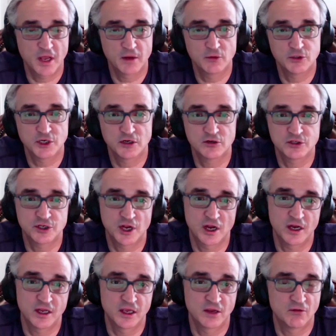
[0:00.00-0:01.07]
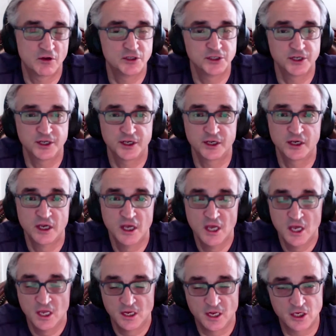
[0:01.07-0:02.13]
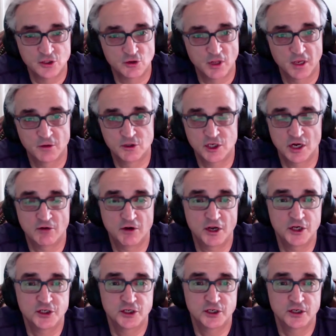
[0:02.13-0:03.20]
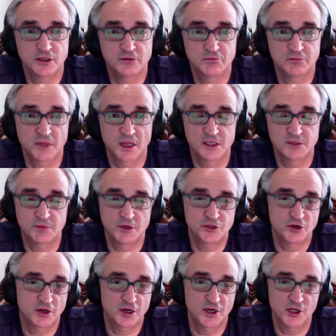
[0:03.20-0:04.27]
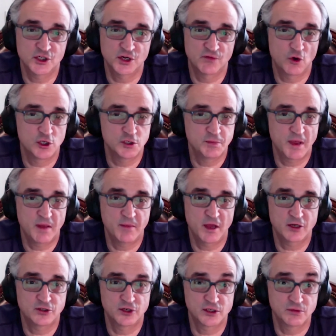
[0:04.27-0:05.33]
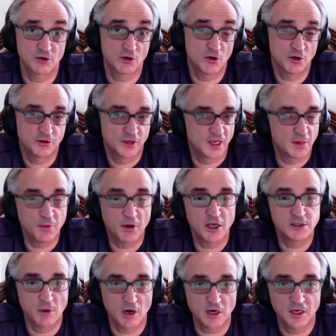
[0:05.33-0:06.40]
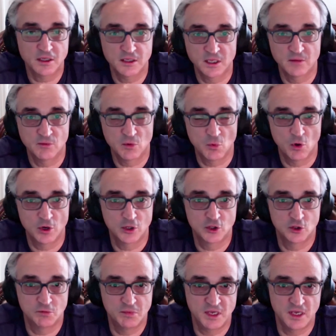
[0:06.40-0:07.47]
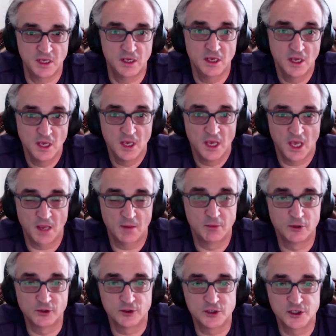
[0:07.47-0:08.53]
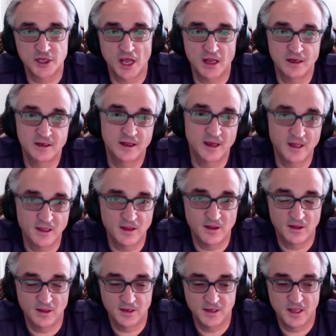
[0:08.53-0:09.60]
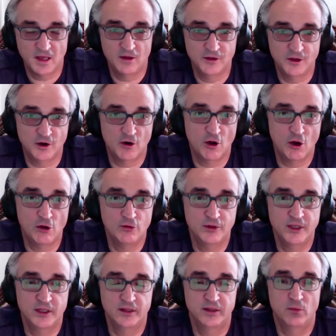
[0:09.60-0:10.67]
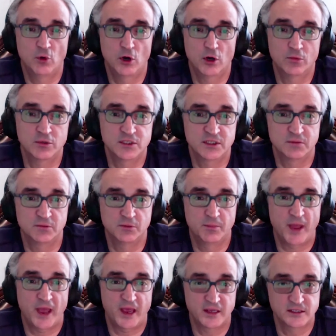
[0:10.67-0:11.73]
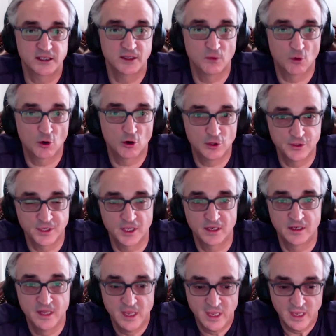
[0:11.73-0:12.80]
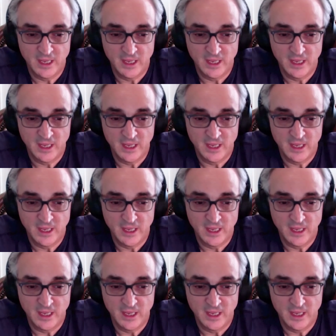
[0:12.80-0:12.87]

language understanding, reasoning, natural language generation, uh, speech recognition, voice biometrics. We're going to enterprise market, and we wanted to be able to stand uh, on on our own and work with some of the banks in the world. And